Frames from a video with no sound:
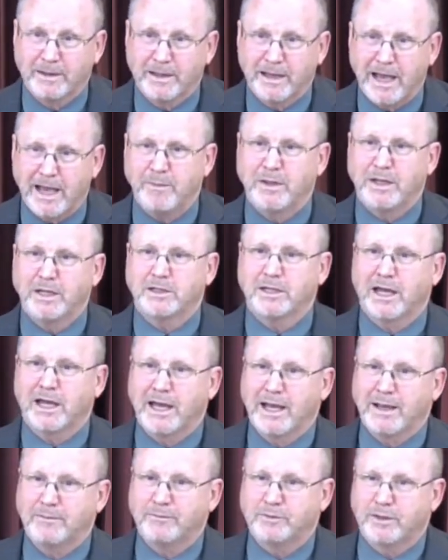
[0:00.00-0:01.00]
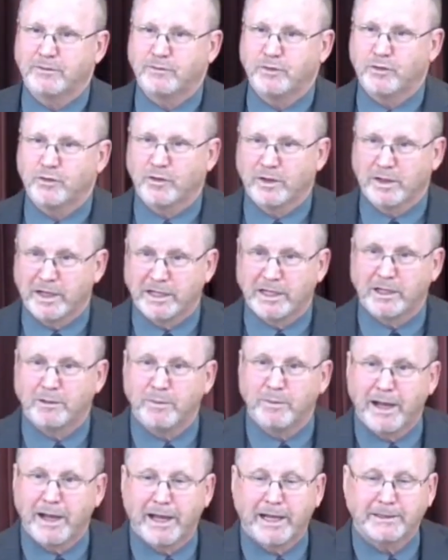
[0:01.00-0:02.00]
how many times have you related
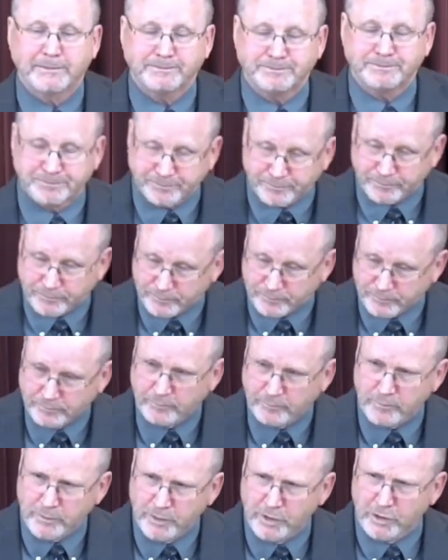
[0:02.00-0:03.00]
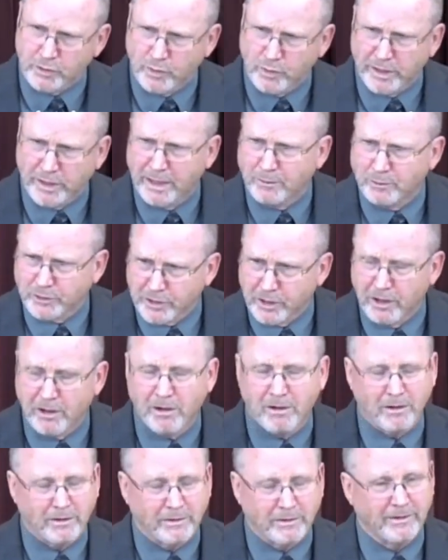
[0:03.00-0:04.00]
back, here's what I was
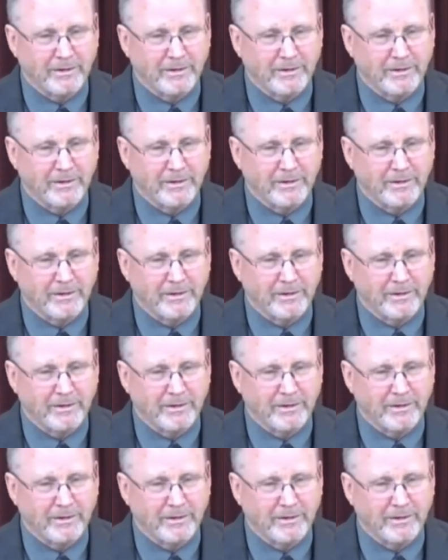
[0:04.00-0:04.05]
taught?